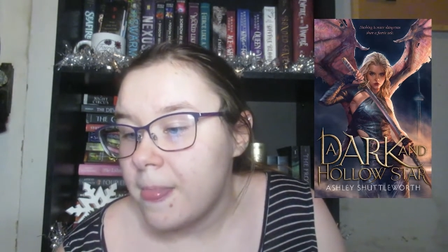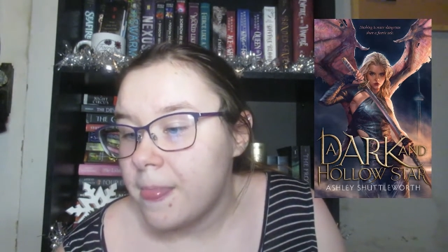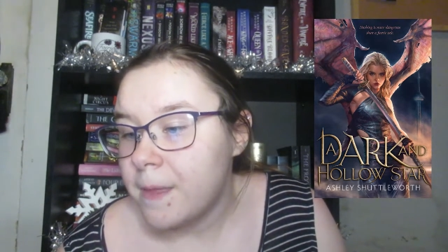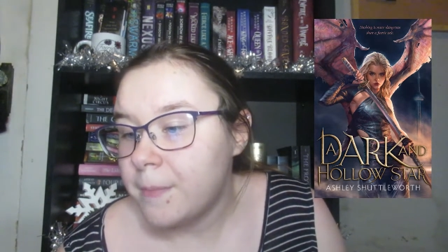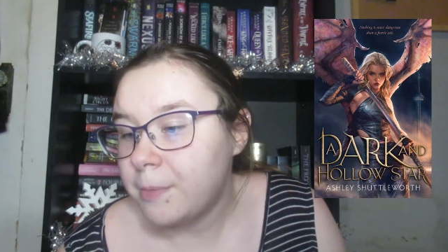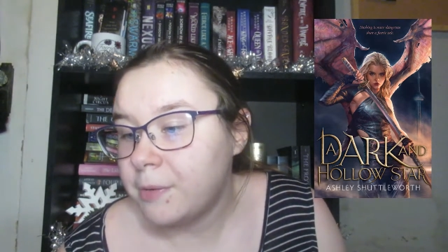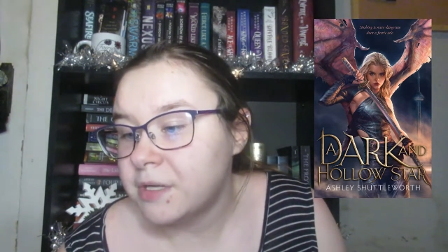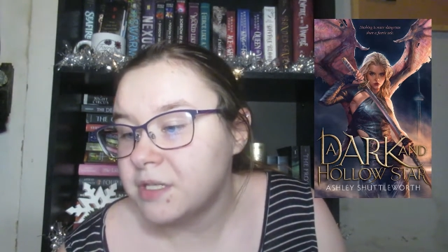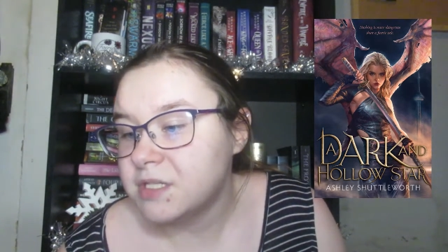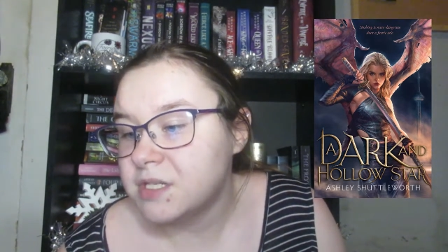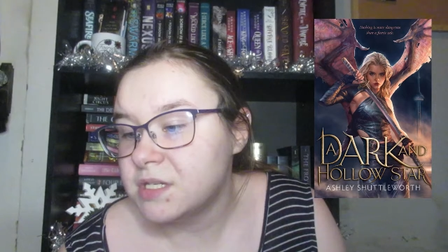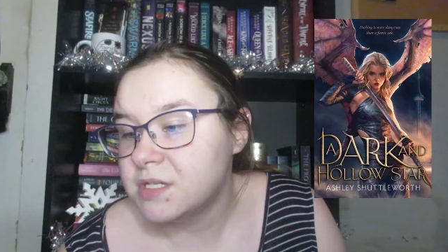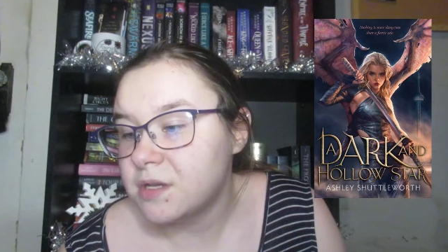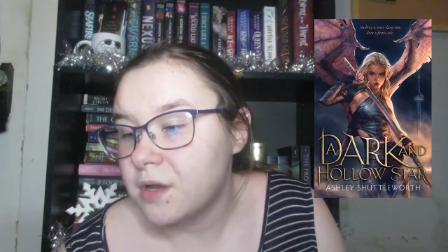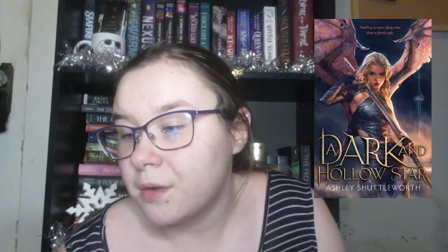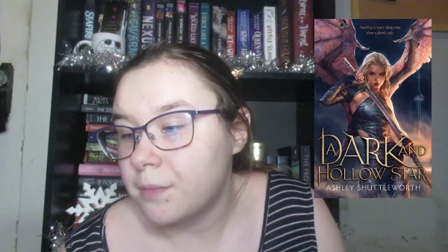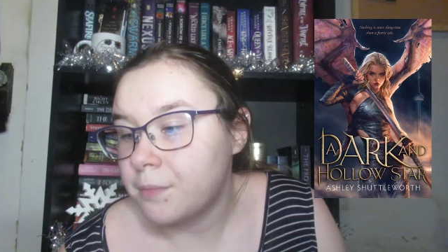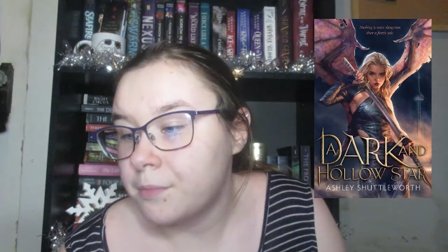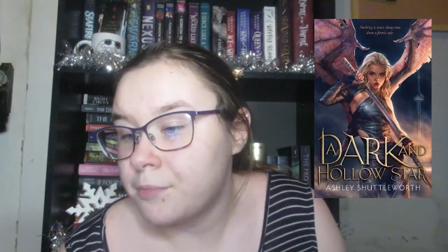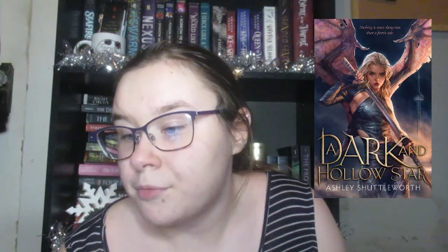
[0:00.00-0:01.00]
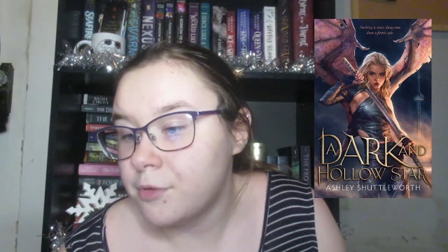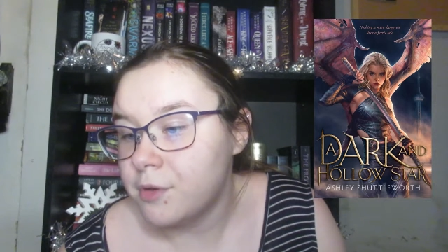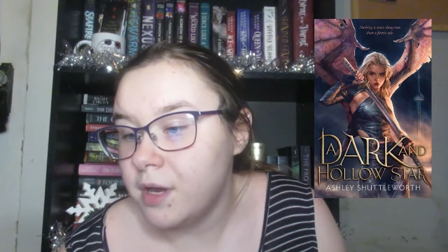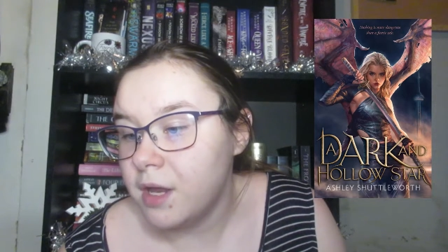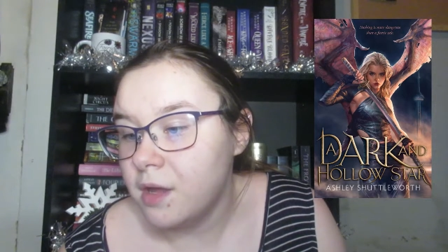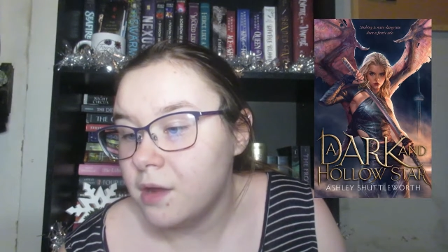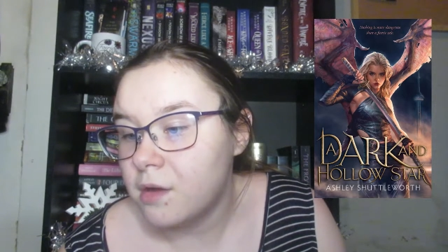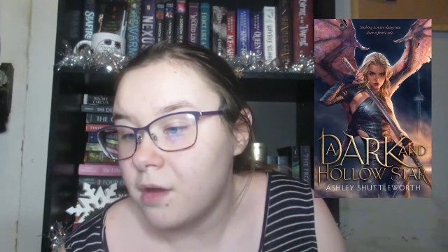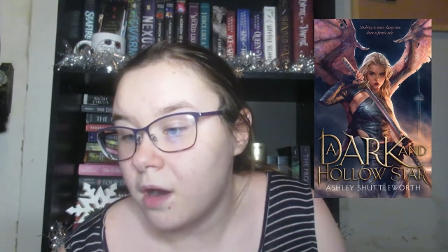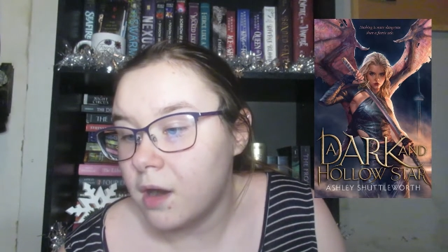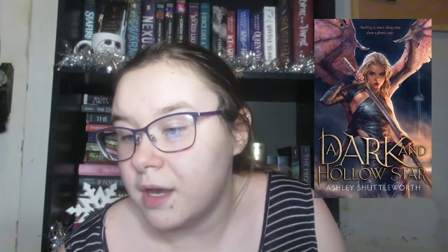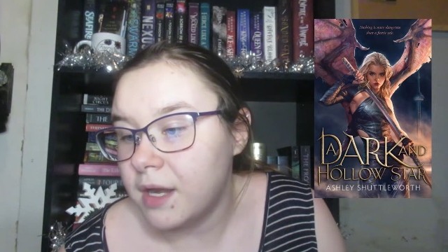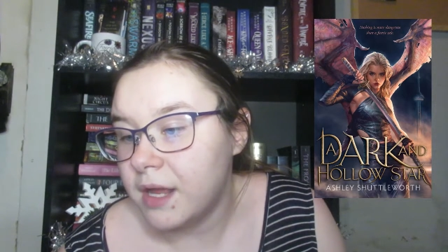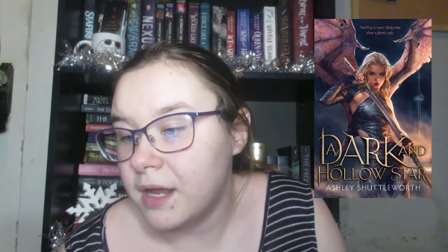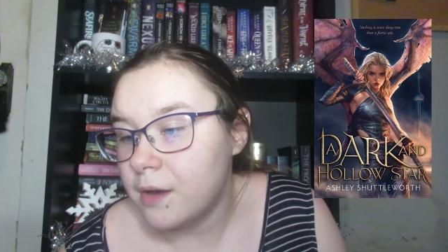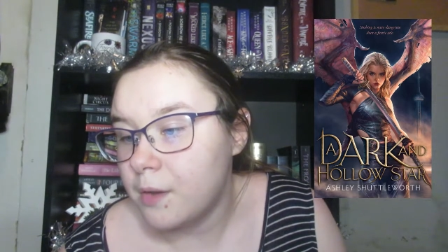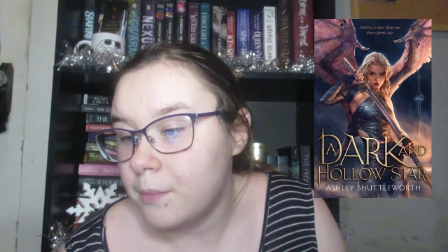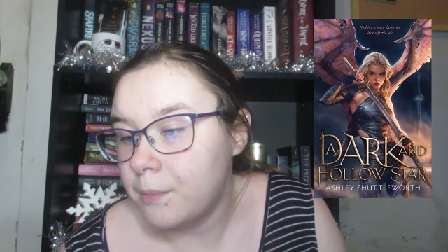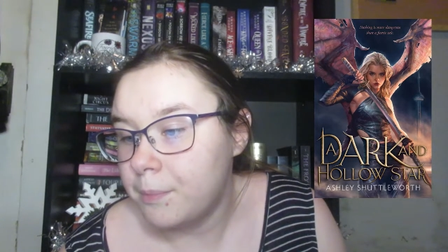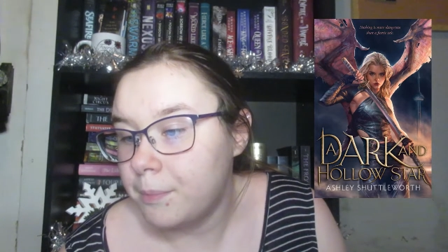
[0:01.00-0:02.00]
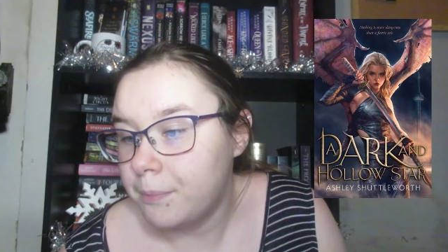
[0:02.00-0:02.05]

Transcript: the prince's brooding guardian